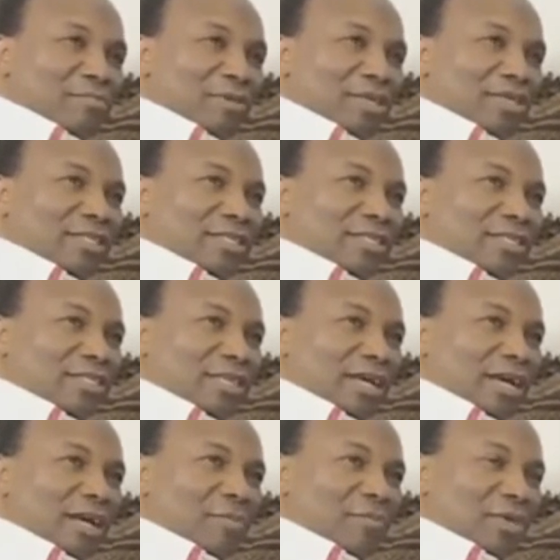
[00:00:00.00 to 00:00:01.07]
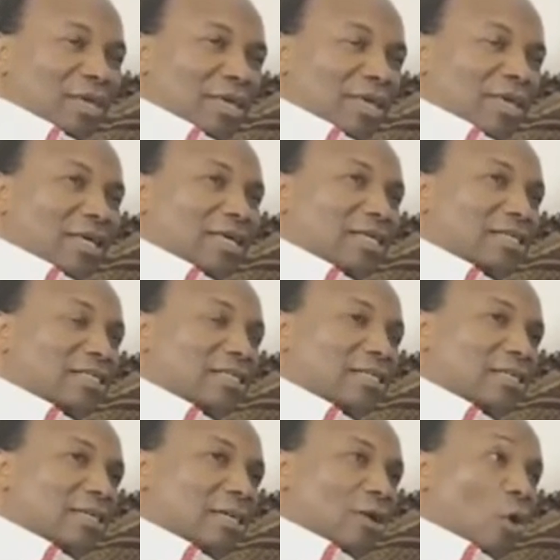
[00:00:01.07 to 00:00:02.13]
meet me
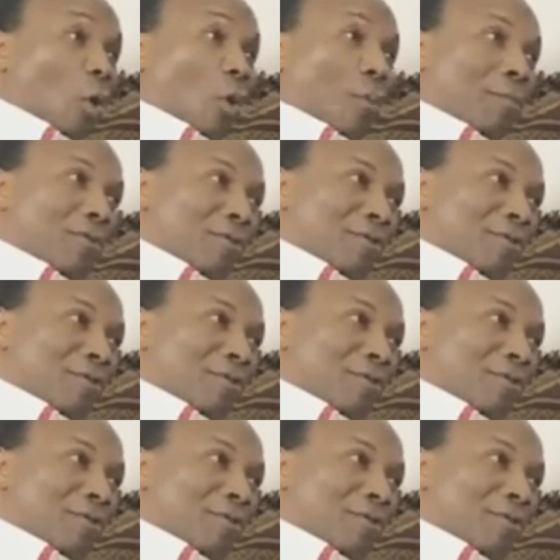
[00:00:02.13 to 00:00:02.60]
is hope.